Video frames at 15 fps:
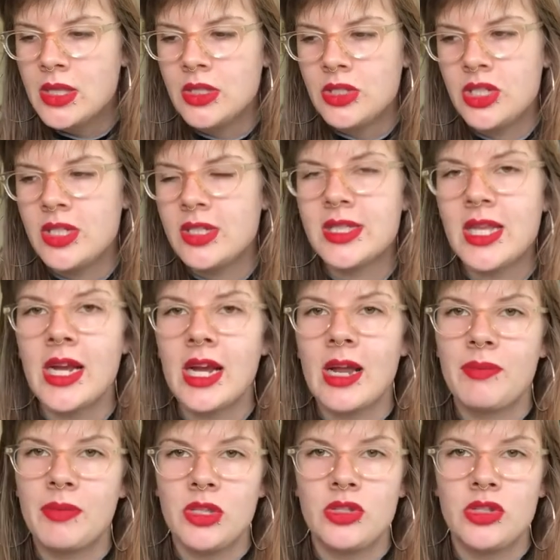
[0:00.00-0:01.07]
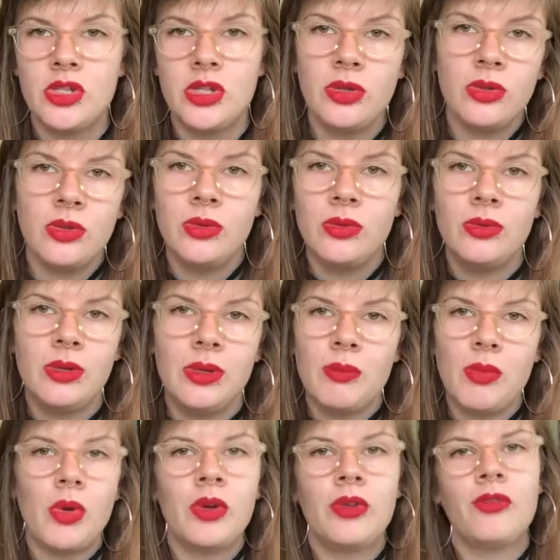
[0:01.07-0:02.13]
she's setting up these two
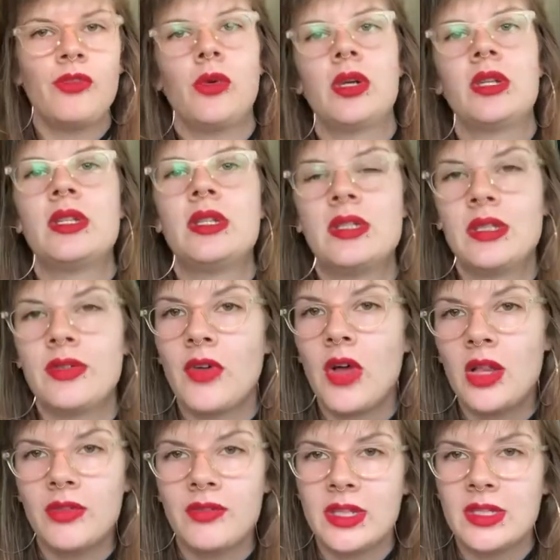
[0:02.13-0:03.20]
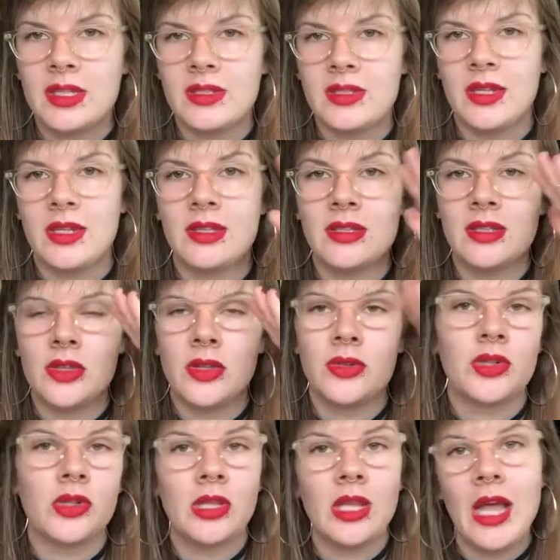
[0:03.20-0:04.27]
important forces of all of existence, and those
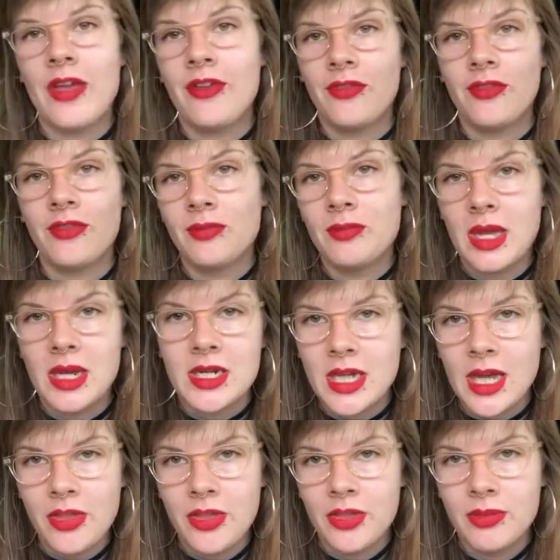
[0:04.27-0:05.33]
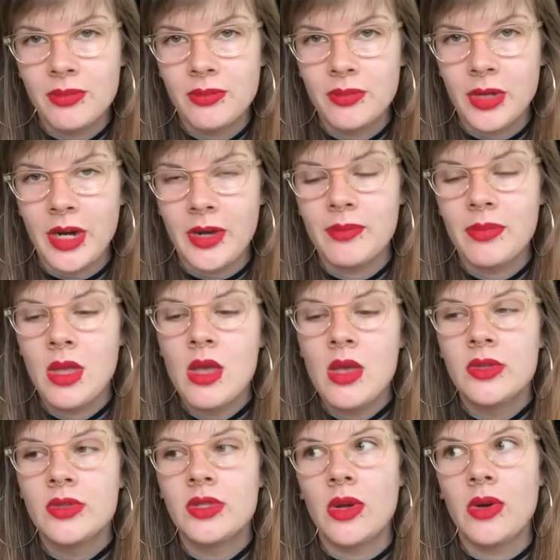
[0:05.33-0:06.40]
are life and death, right?
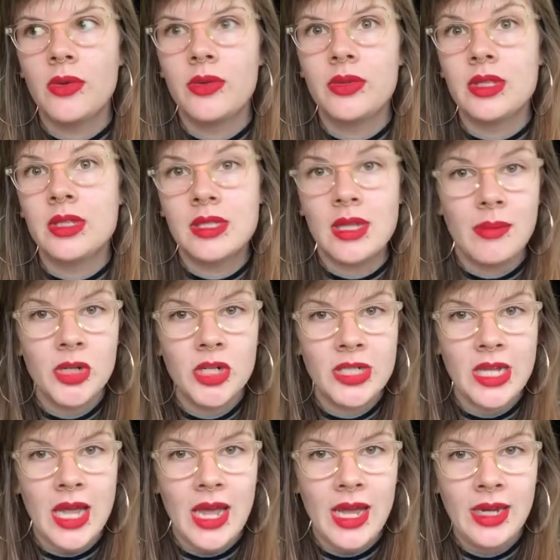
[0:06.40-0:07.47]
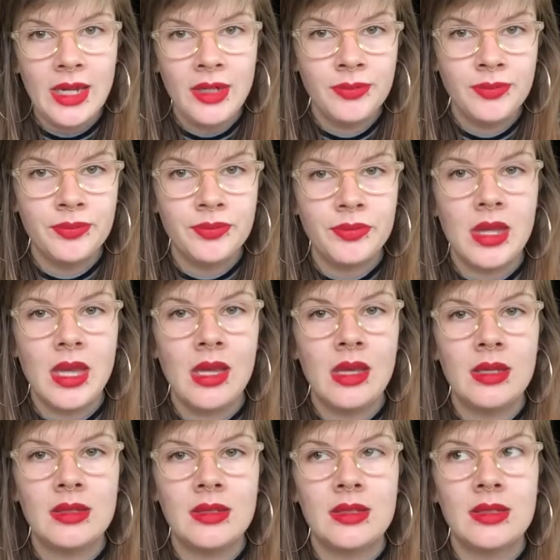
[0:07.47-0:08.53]
So the summer day
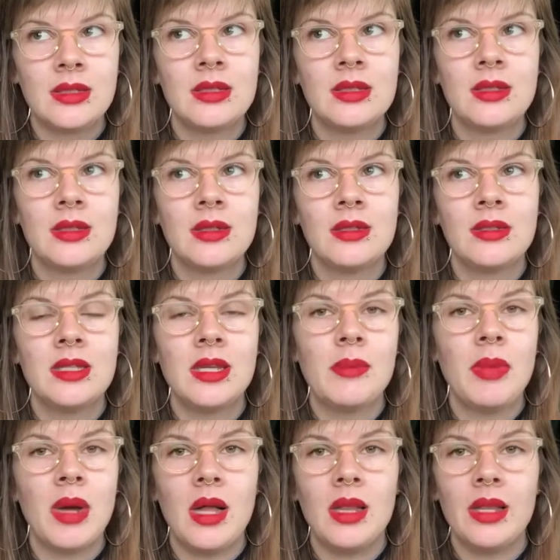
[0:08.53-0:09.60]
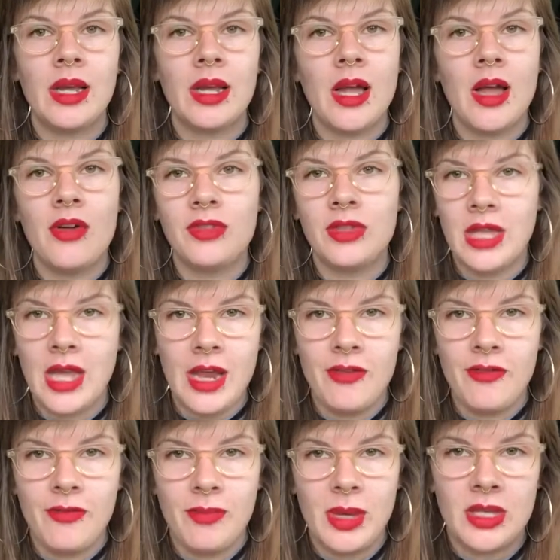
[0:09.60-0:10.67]
is symbolic of life
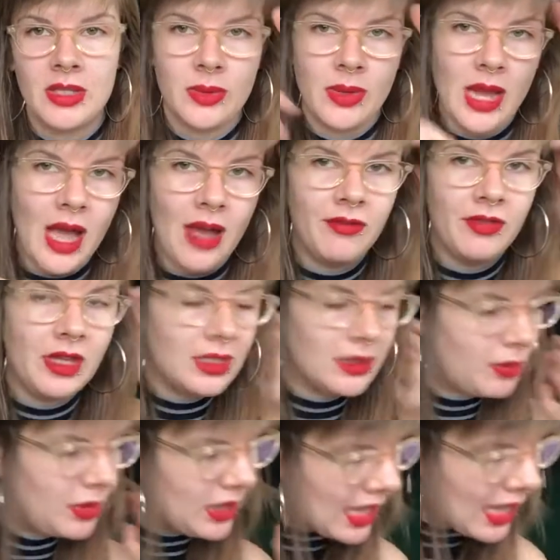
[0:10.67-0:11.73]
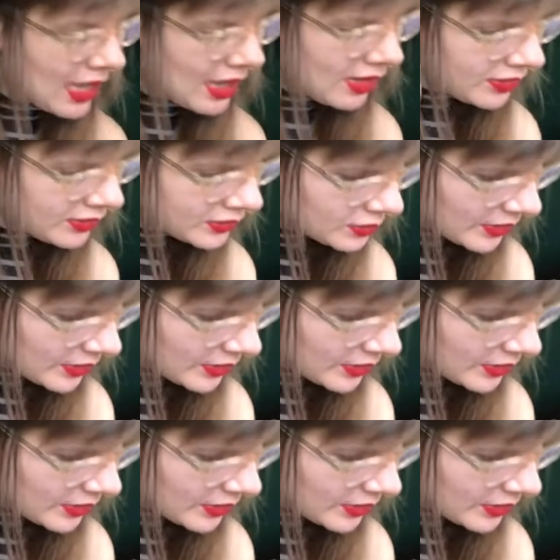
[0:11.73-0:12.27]
because we have these plows, we